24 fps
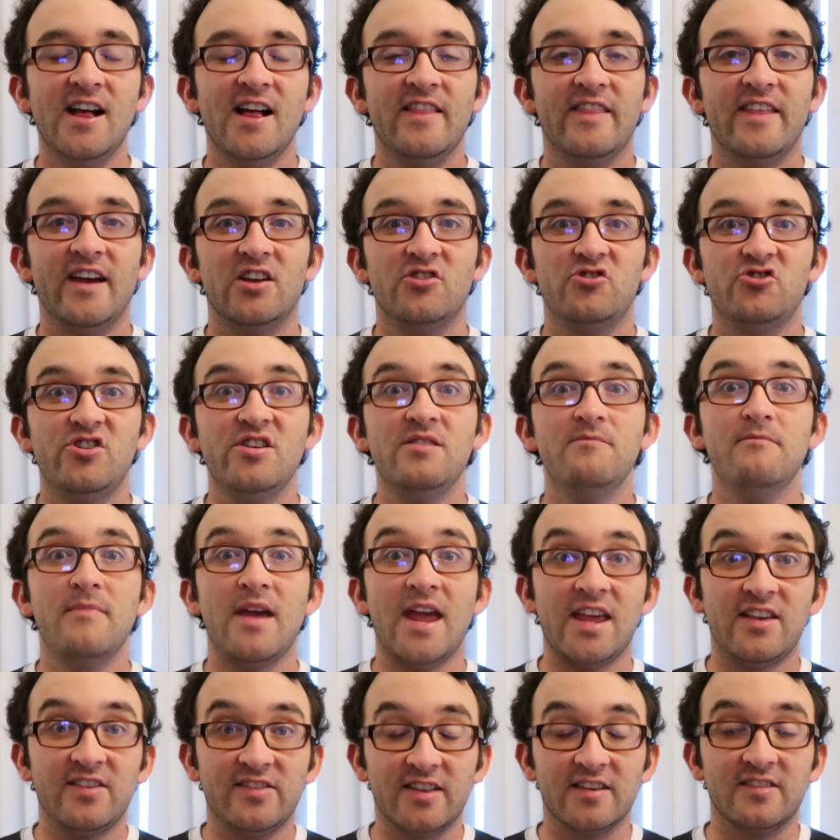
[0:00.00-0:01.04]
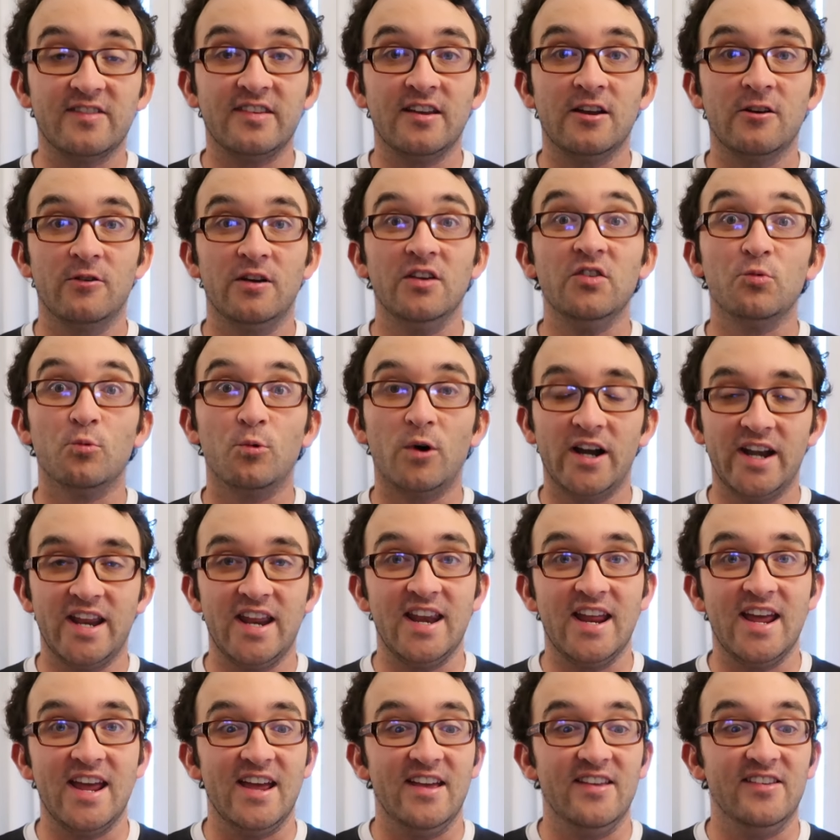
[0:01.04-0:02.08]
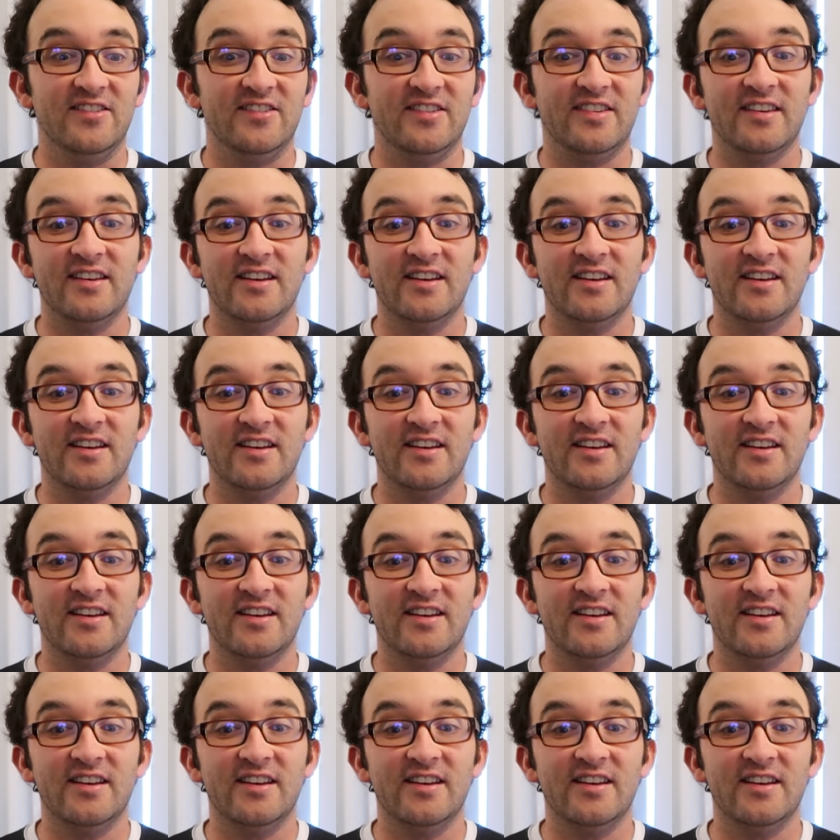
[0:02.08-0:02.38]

that she makes the series what it is.